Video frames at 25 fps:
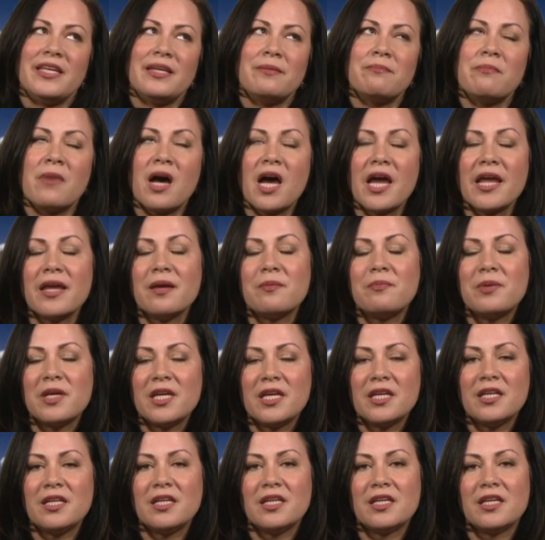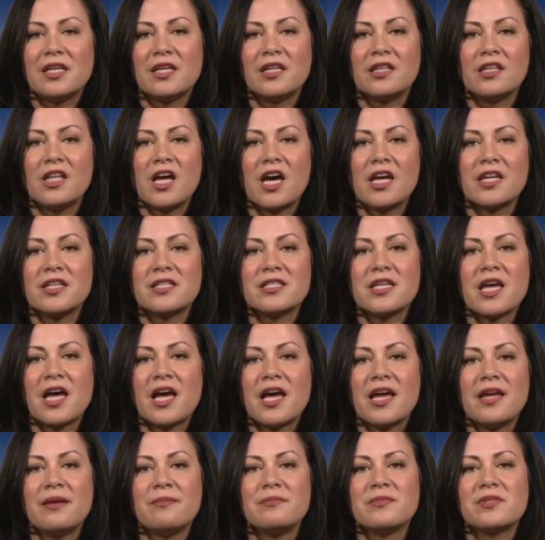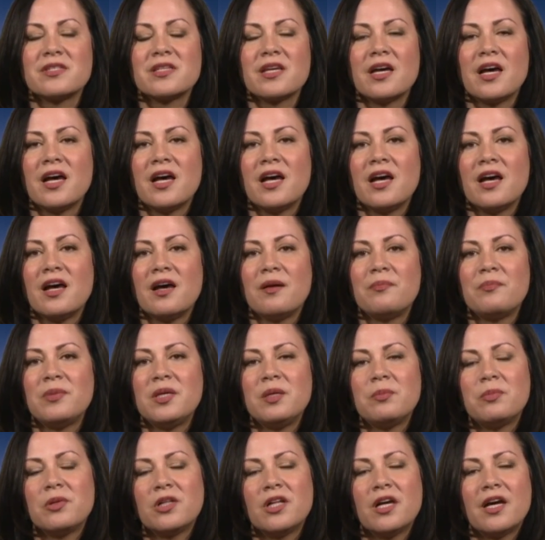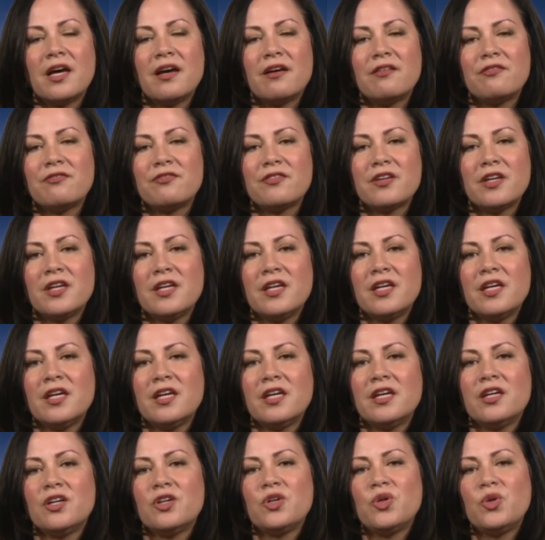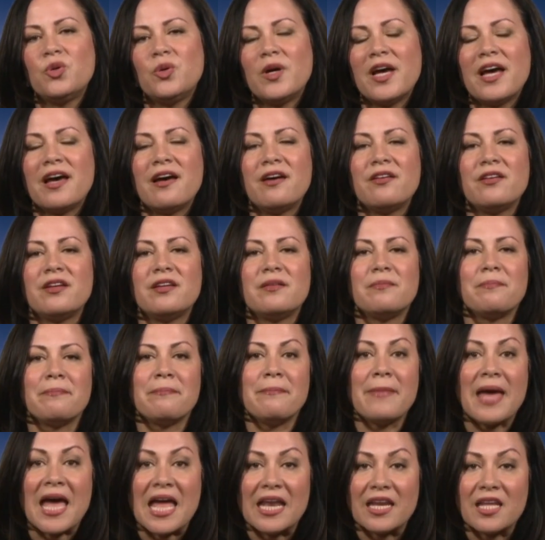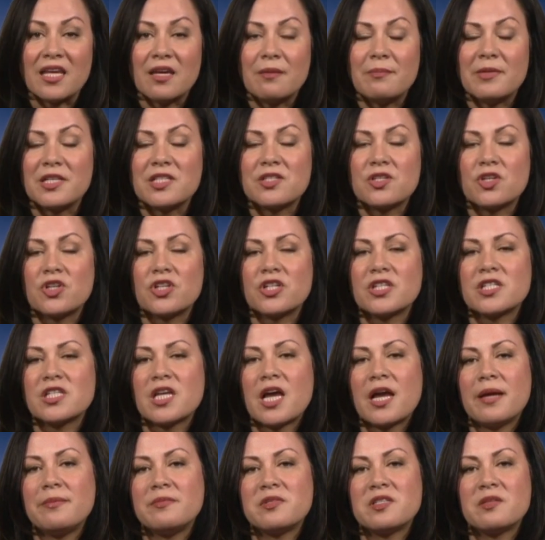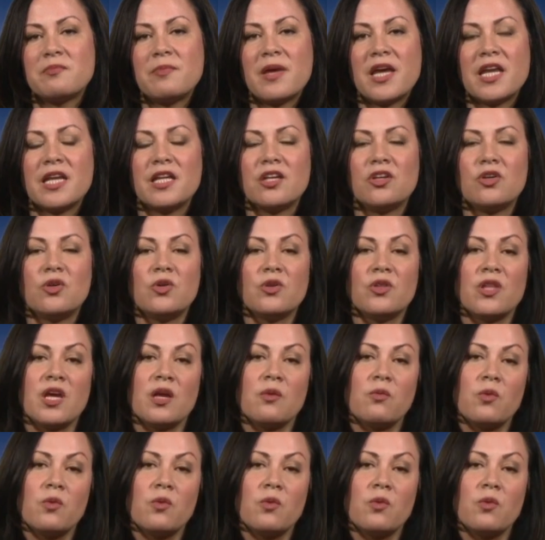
in my opinion, a lot of times uh, people have who had met him at certain times, depending who they